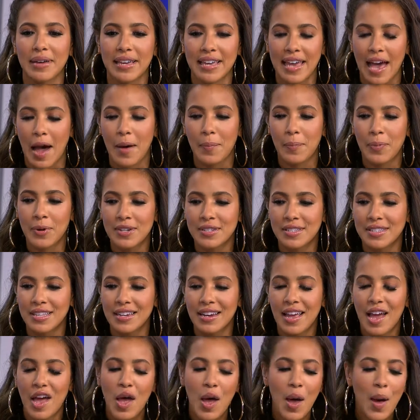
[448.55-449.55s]
a cat
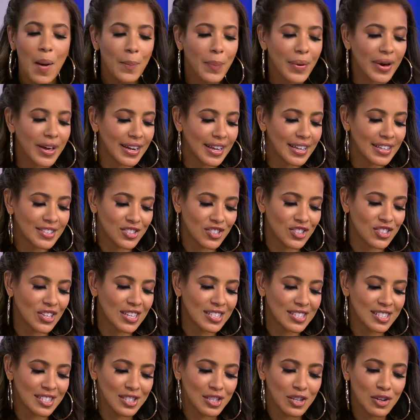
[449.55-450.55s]
person, but it's
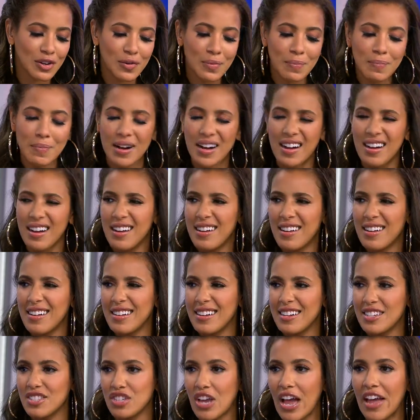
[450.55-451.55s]
just too
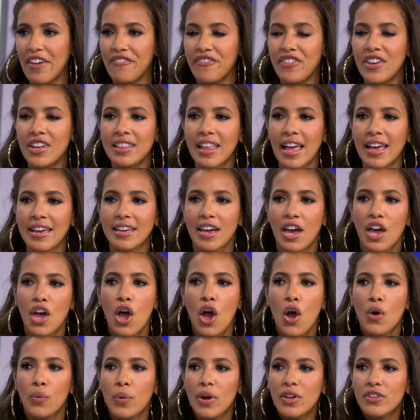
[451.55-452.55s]
much. I feel like
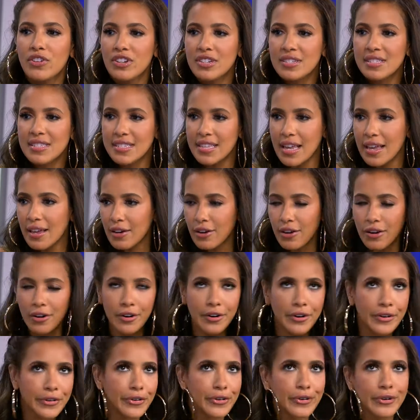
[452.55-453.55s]
when you're
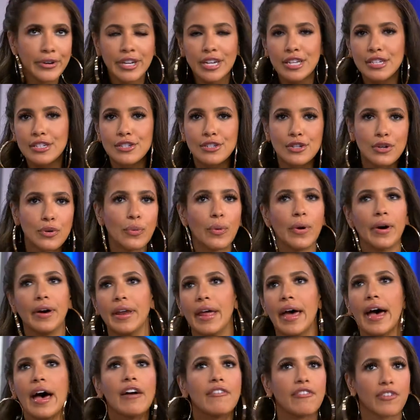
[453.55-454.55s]
single, you can do
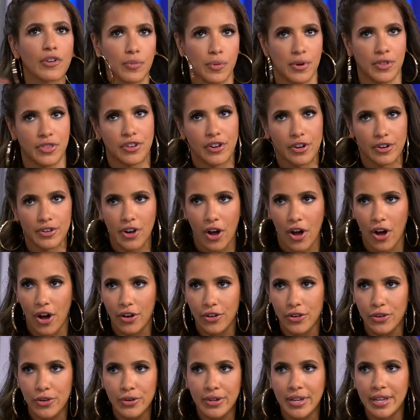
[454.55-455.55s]
whatever with your
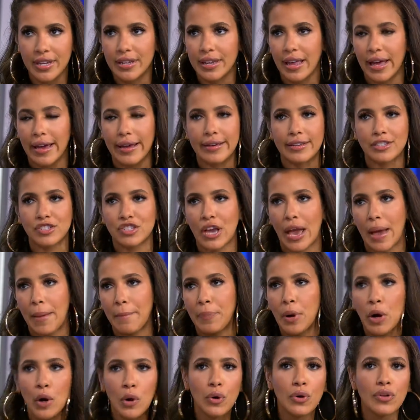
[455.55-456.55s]
dog. You can like
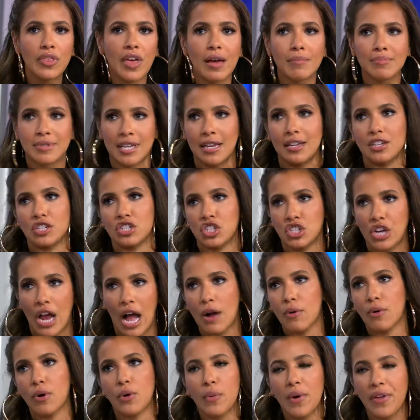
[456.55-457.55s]
shampoo them, take a
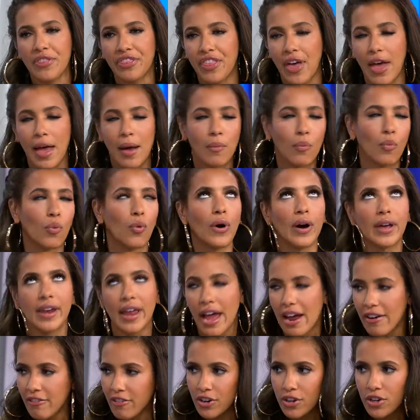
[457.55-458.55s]
shower with them,
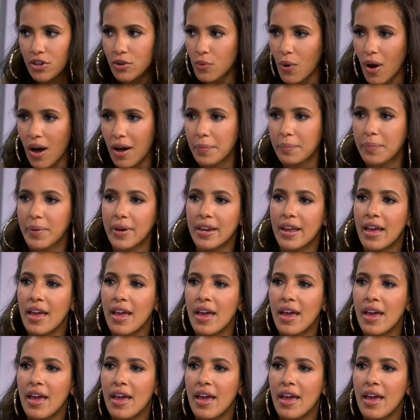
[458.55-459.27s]
whatever you want. But